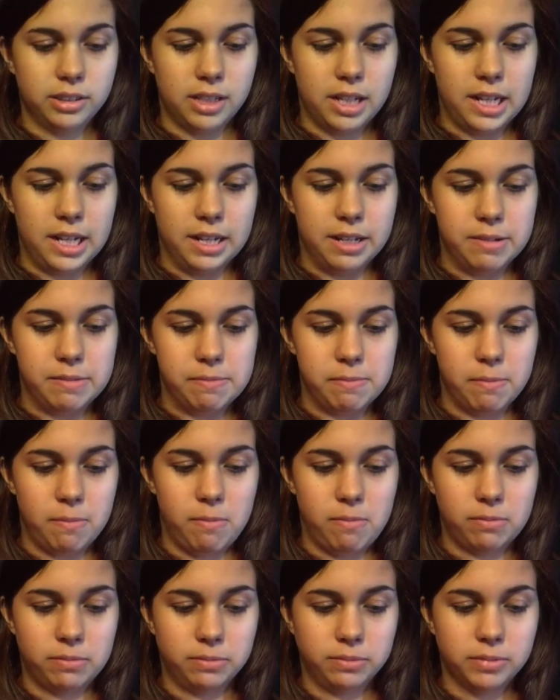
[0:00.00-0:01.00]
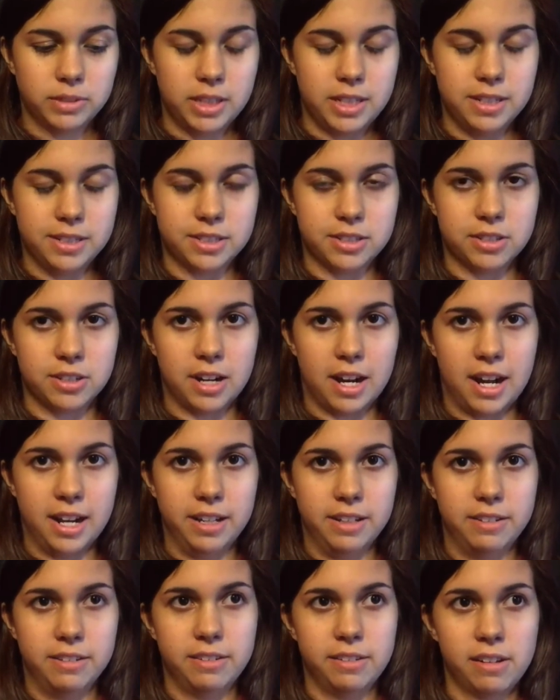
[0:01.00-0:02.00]
and he's
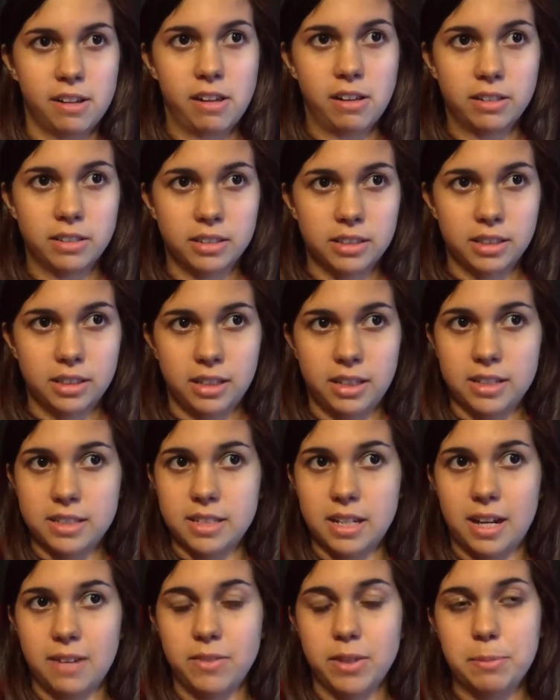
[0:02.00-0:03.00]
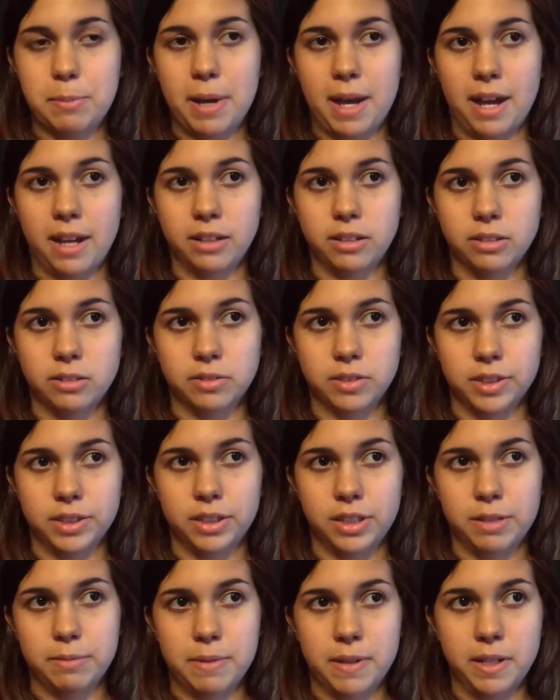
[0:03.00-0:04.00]
crying. He doesn't have the bag over
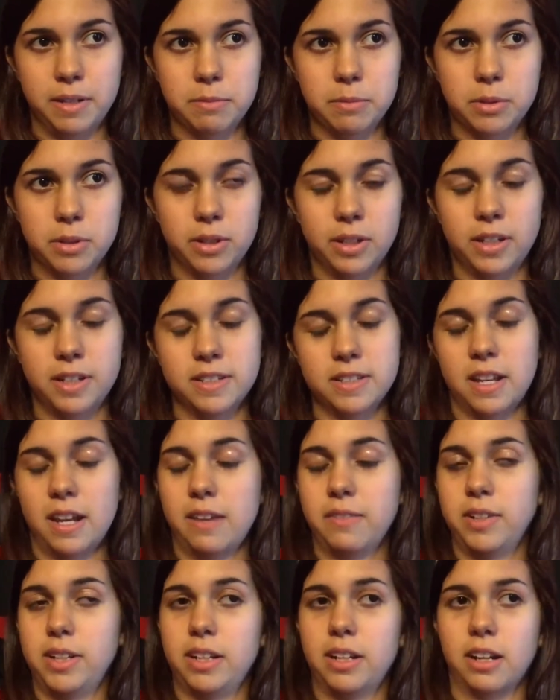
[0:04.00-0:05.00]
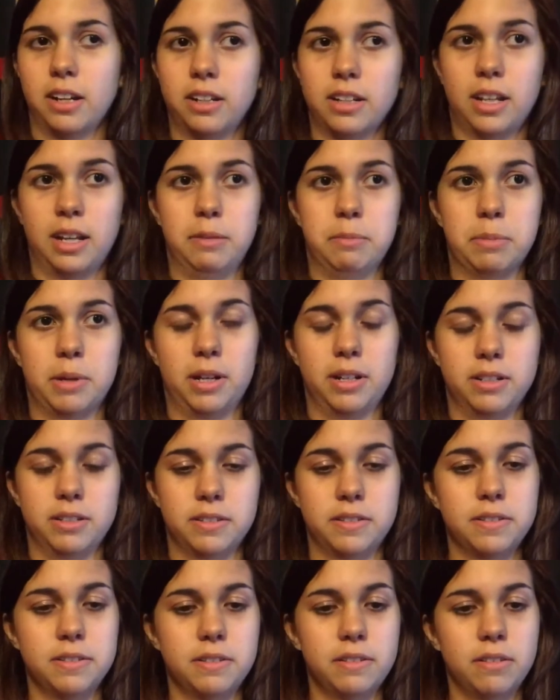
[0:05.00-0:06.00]
him anymore. He doesn't have any duct tape on
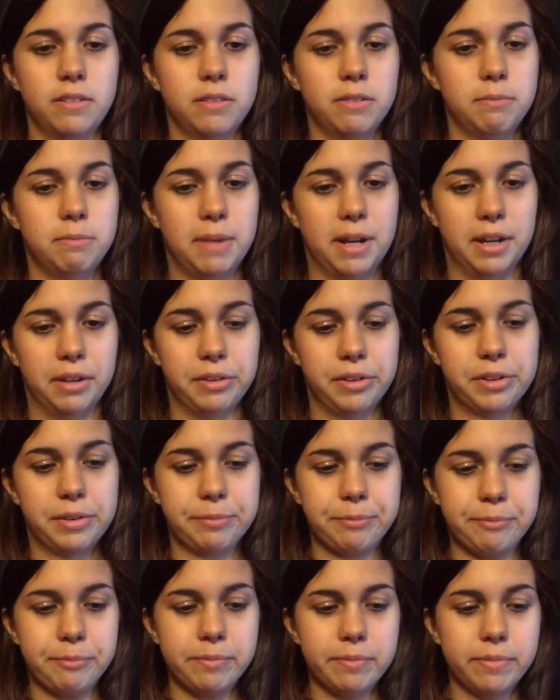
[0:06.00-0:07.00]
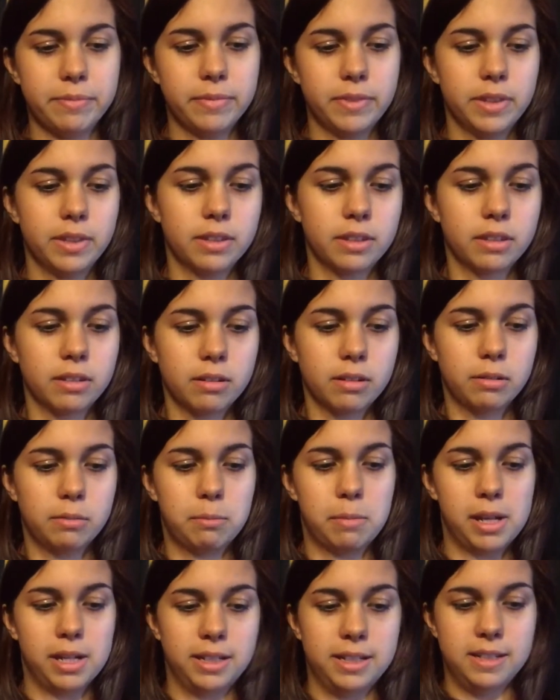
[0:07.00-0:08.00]
his mouth,
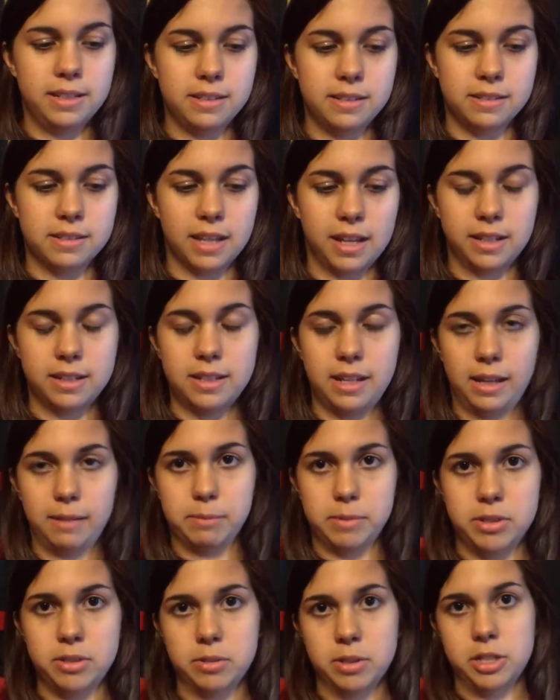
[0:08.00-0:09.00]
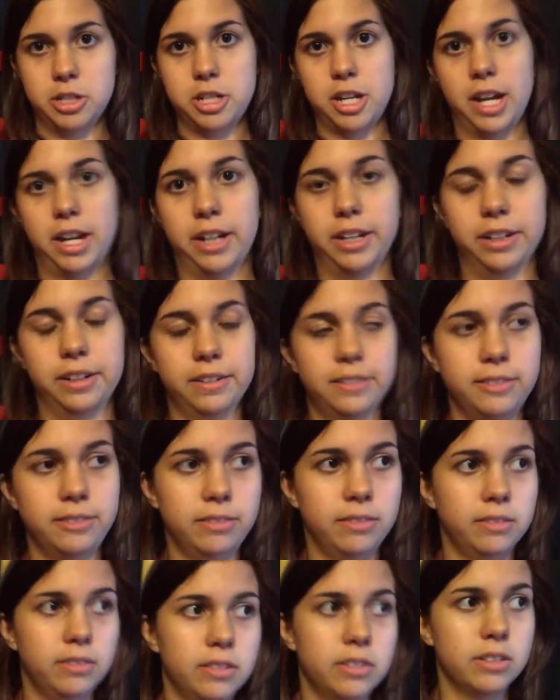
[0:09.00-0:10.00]
but he's like taped to a chair.
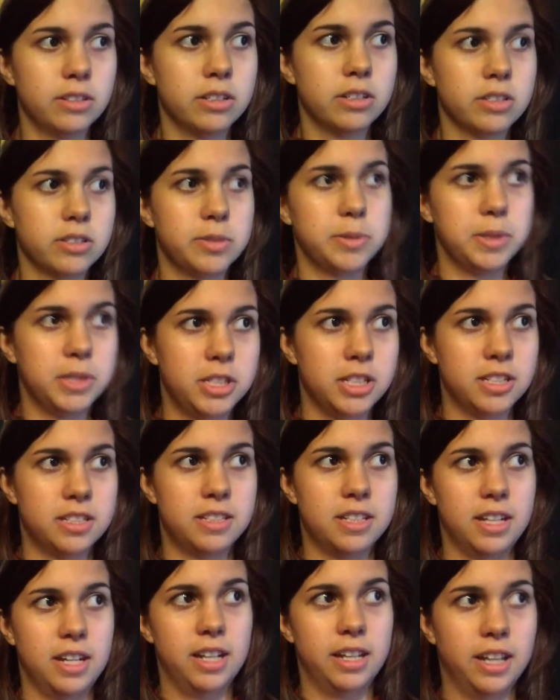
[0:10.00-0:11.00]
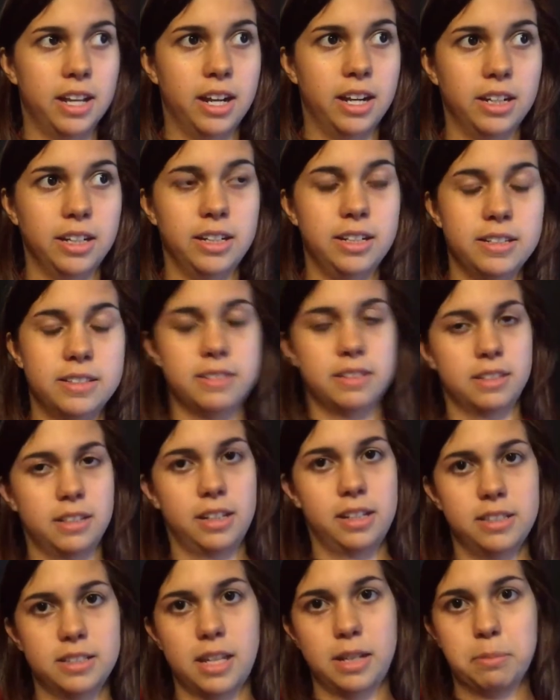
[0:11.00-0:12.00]
So he's just sitting there, and he's
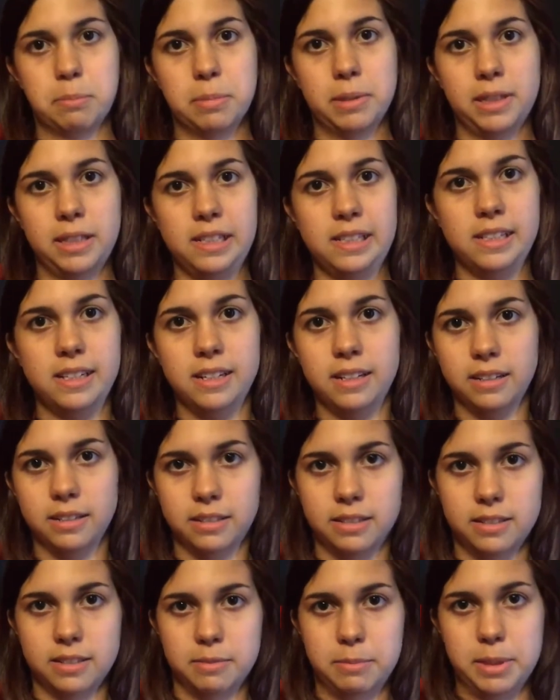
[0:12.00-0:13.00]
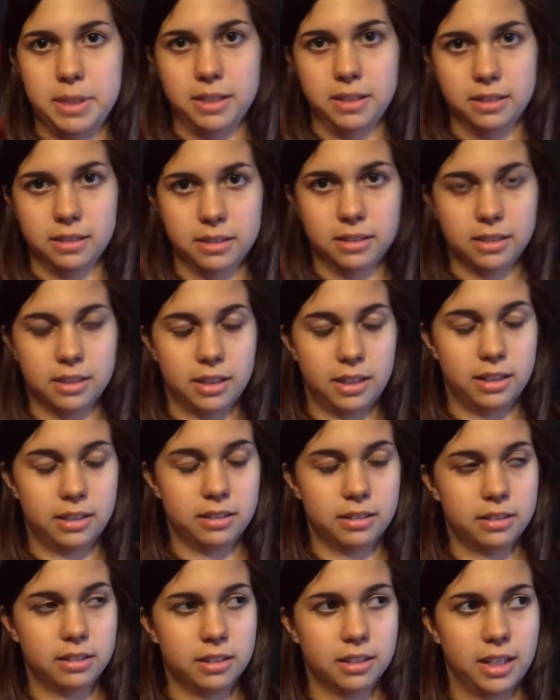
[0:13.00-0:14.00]
like pleading to be let
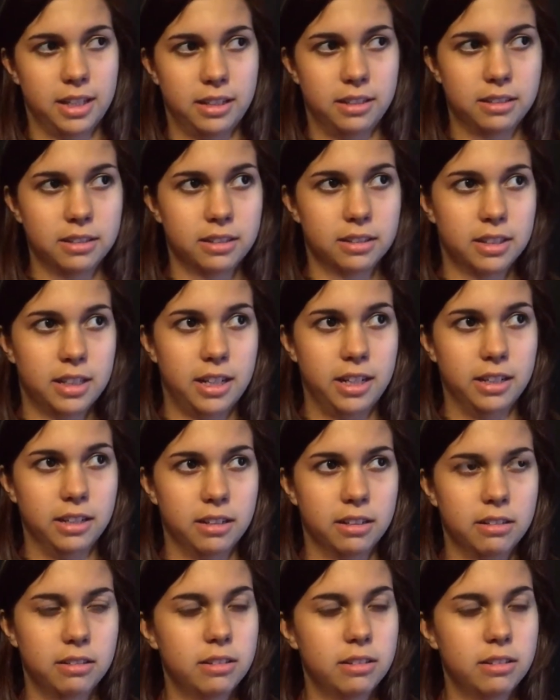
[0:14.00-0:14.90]
it.